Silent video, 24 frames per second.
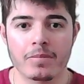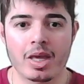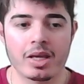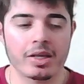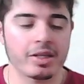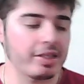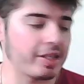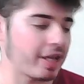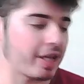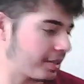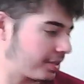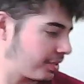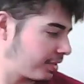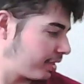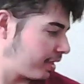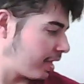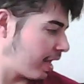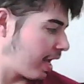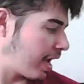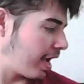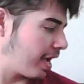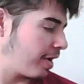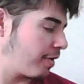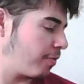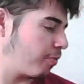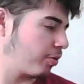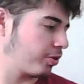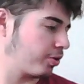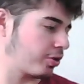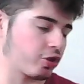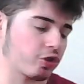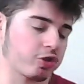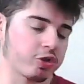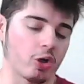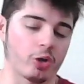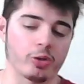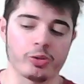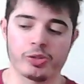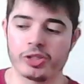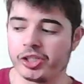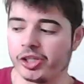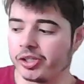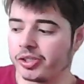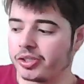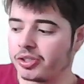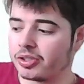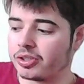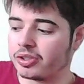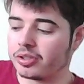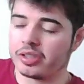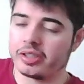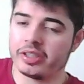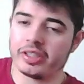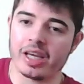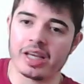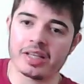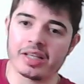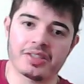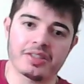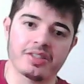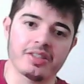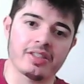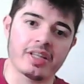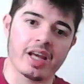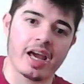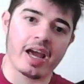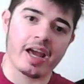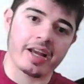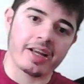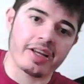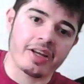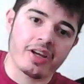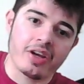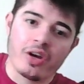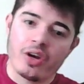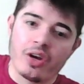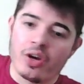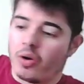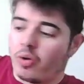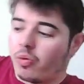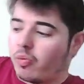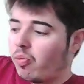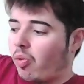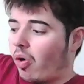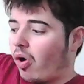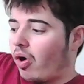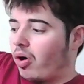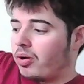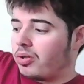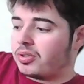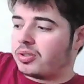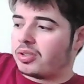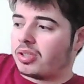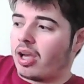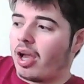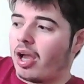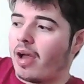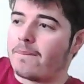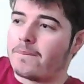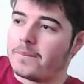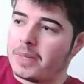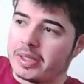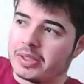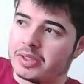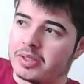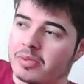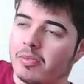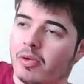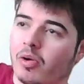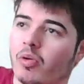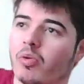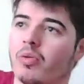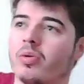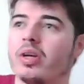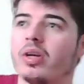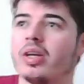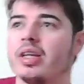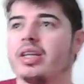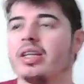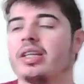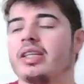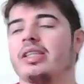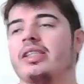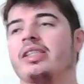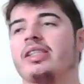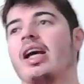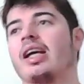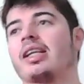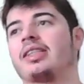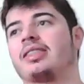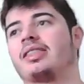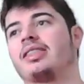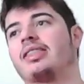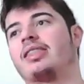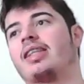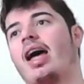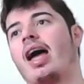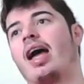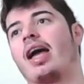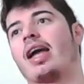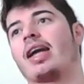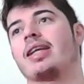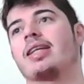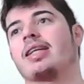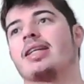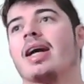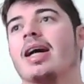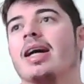Yesterday was atrocious. Yesterday was abysmal. Yesterday,